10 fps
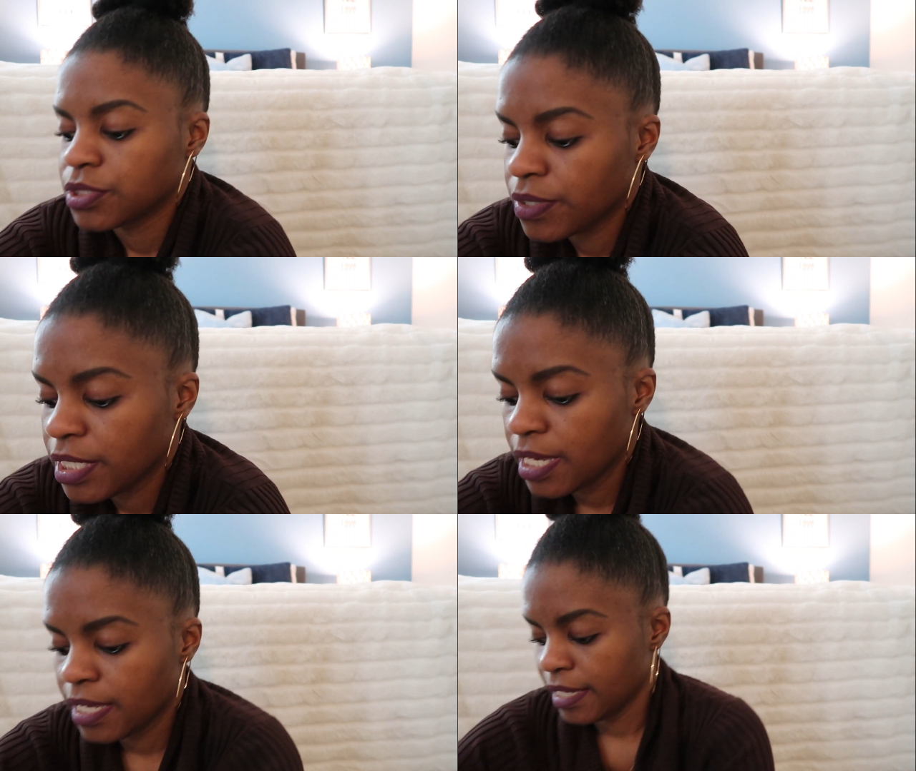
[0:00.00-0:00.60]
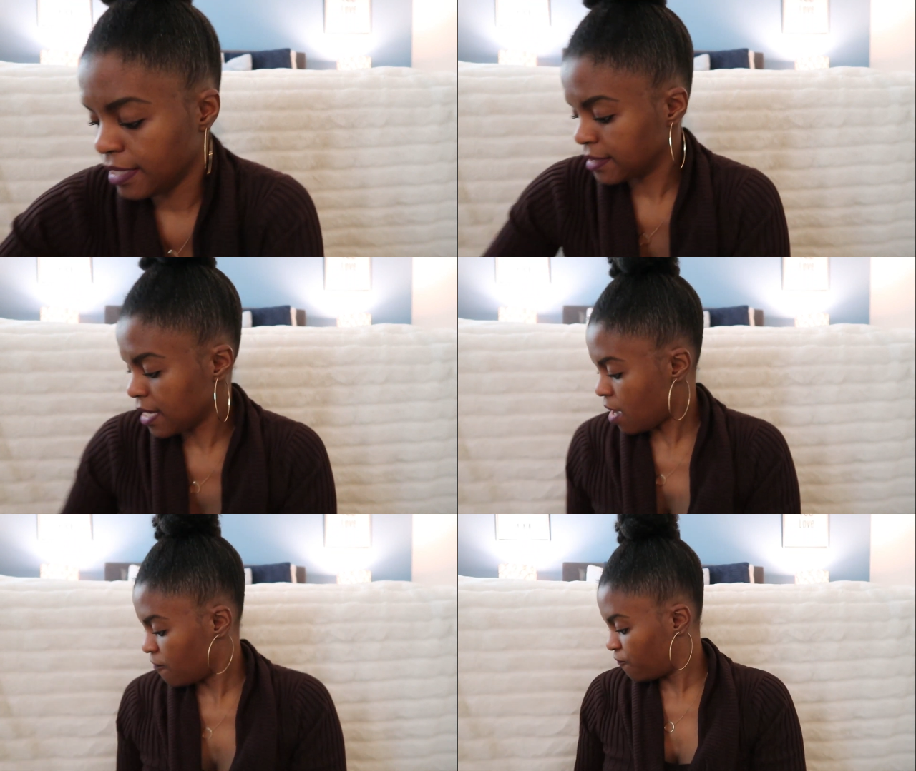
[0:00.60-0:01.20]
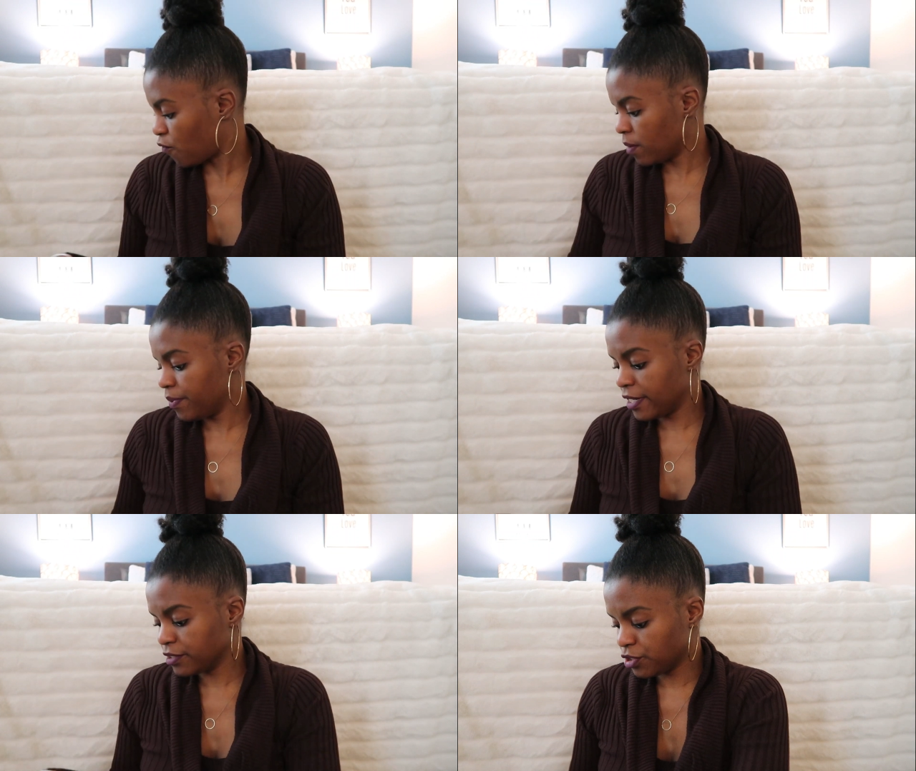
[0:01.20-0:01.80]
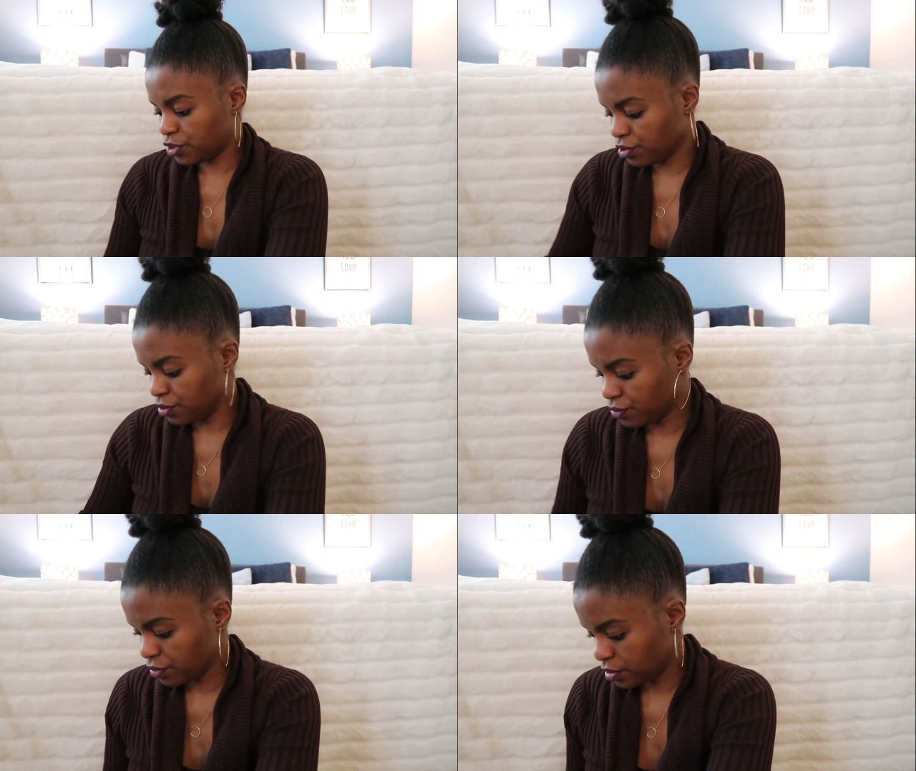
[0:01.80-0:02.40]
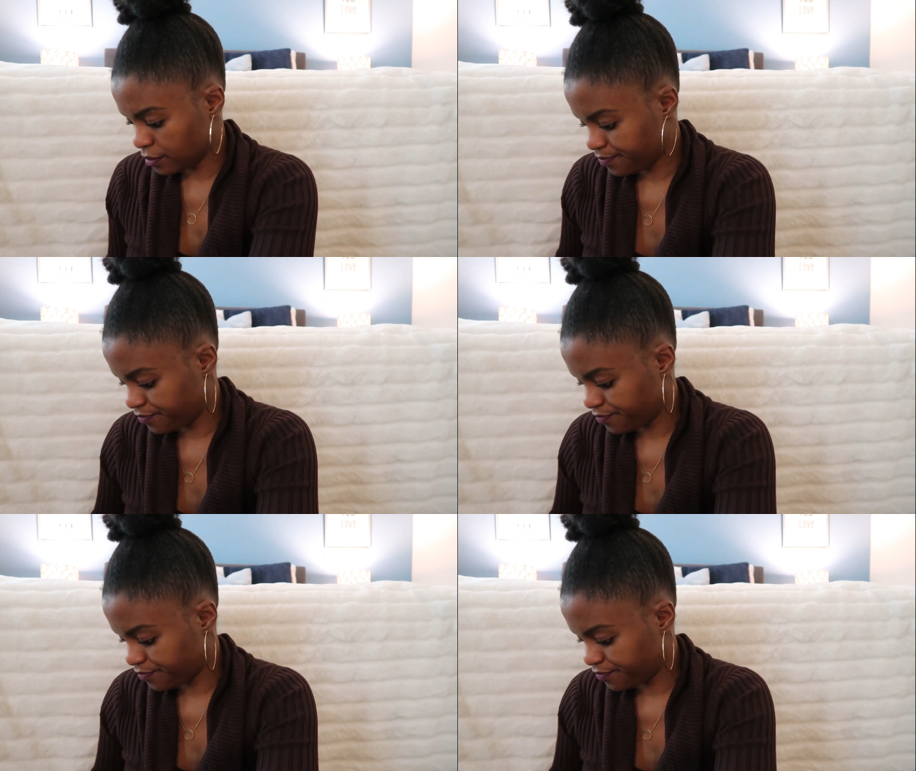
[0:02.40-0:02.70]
So yeah, he's got 4 pairs of shoes.